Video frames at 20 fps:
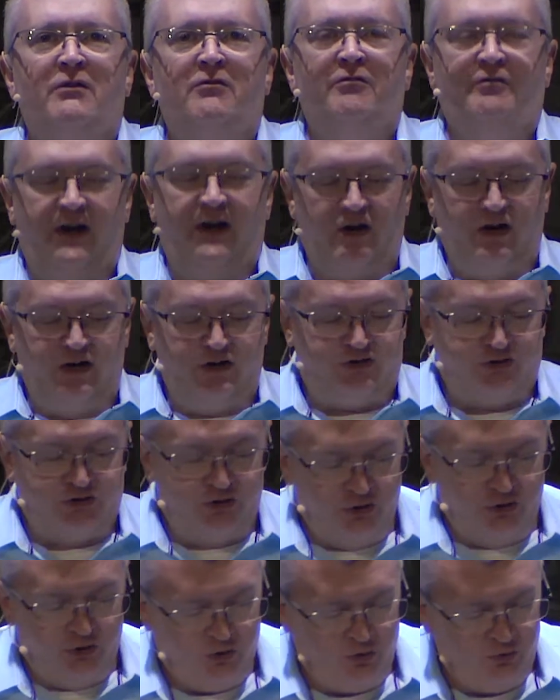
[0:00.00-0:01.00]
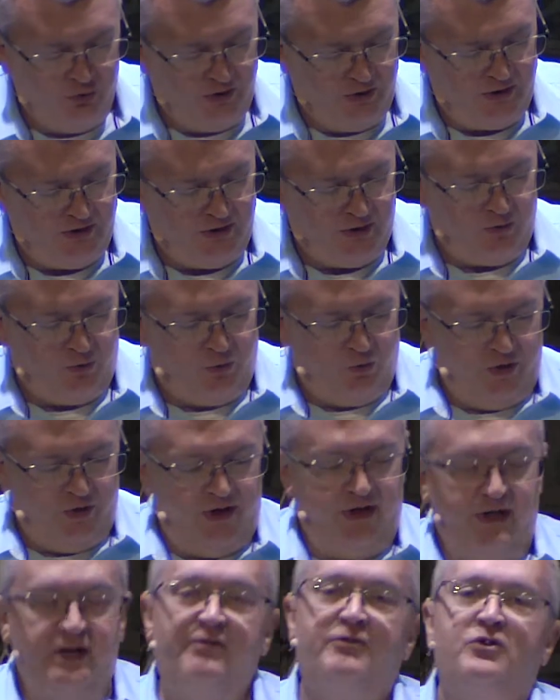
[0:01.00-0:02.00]
very soon
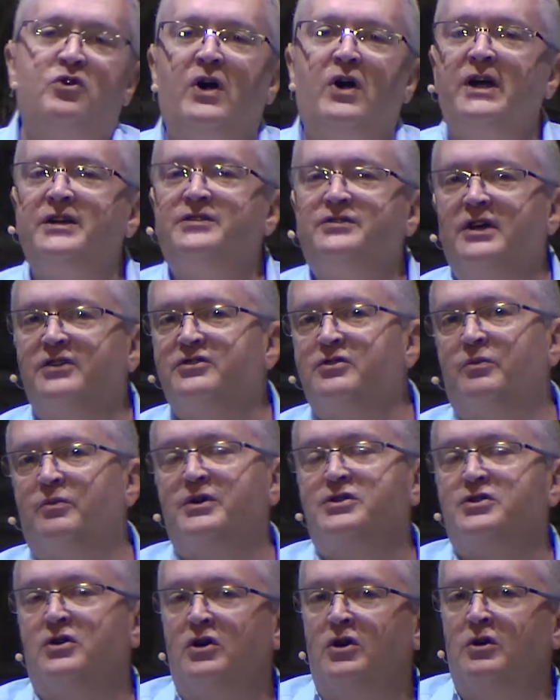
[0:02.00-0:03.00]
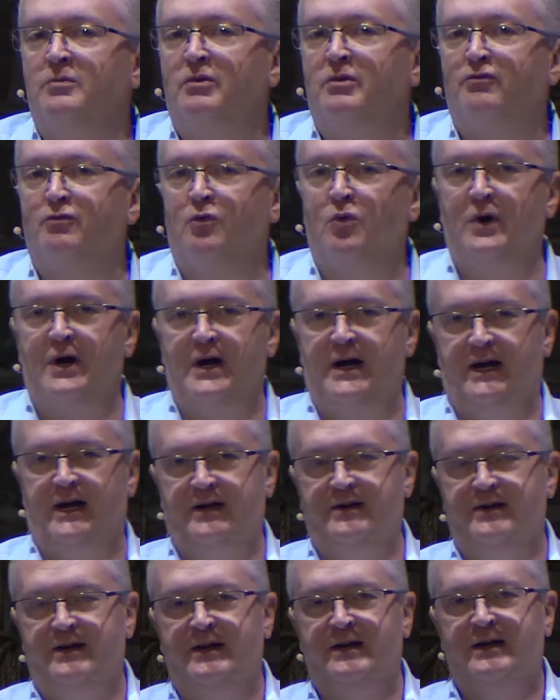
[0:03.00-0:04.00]
when, if Christ doesn't return
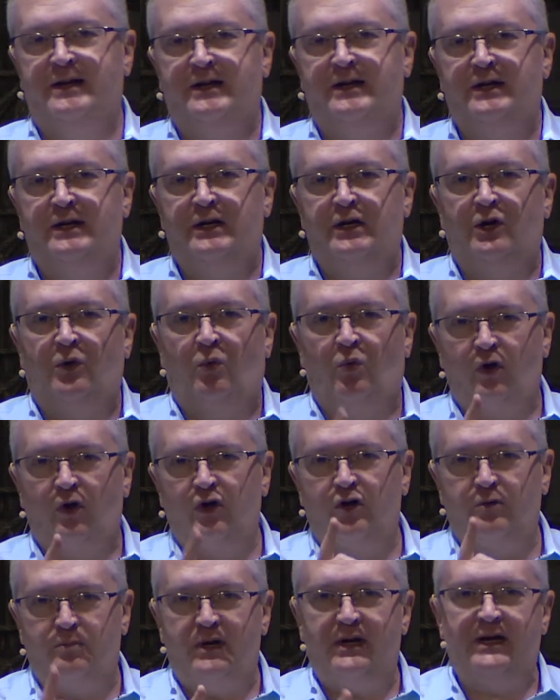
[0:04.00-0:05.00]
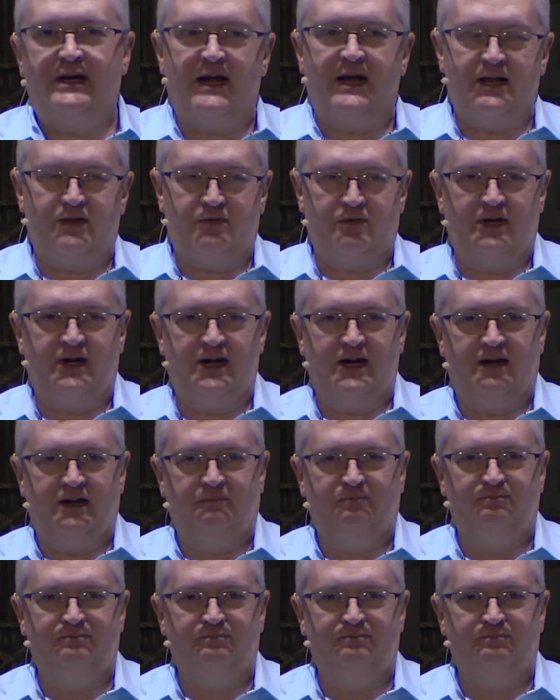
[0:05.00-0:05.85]
beforehand, we're going to be together again.